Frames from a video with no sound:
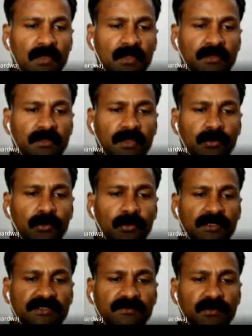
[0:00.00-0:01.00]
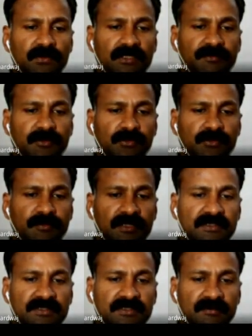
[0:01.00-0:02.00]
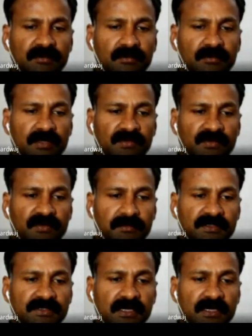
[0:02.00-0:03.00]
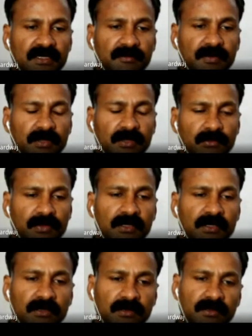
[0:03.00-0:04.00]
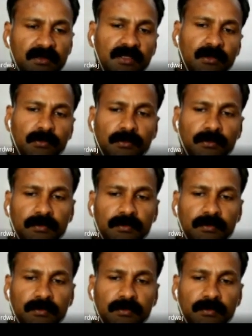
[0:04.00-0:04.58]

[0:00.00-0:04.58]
The low AC voltage produced by the step down transformer is directly applied to the diode.